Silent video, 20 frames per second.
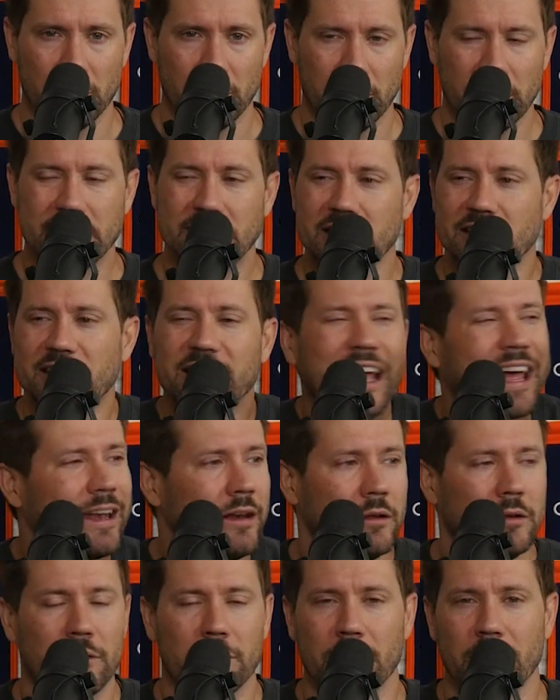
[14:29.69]
This is
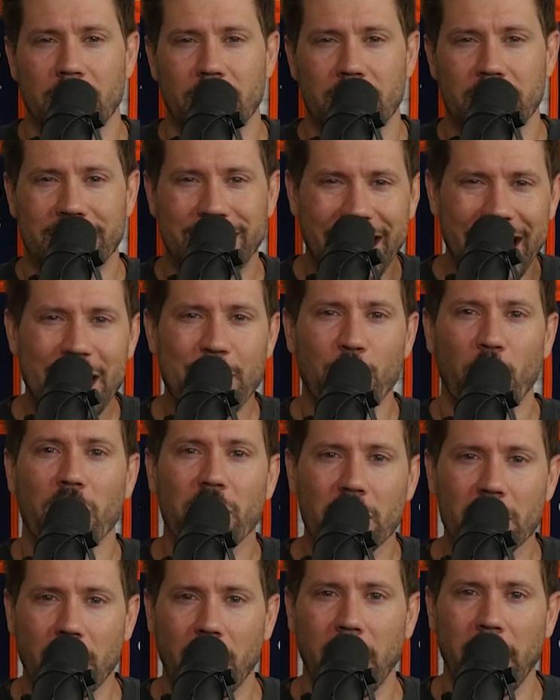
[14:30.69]
it. Game on
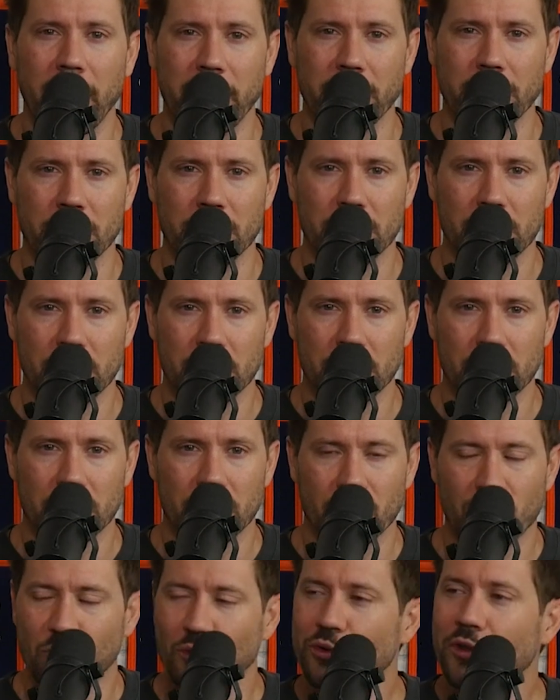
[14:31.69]
the line.
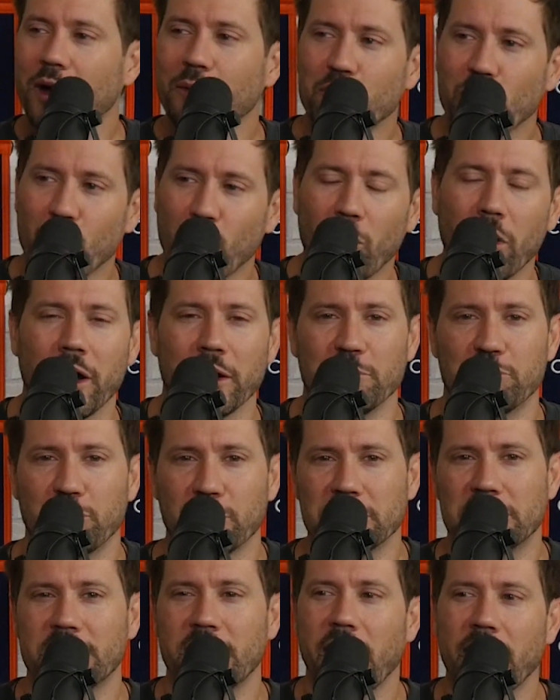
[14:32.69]
Rule number 1,
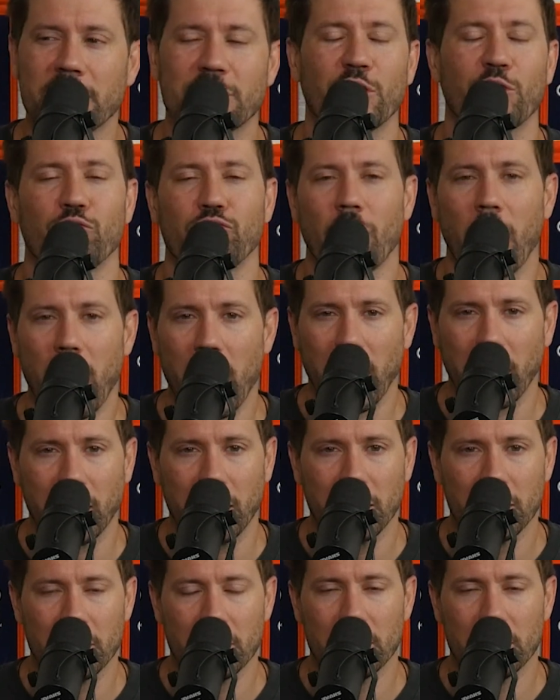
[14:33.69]
protect the rock.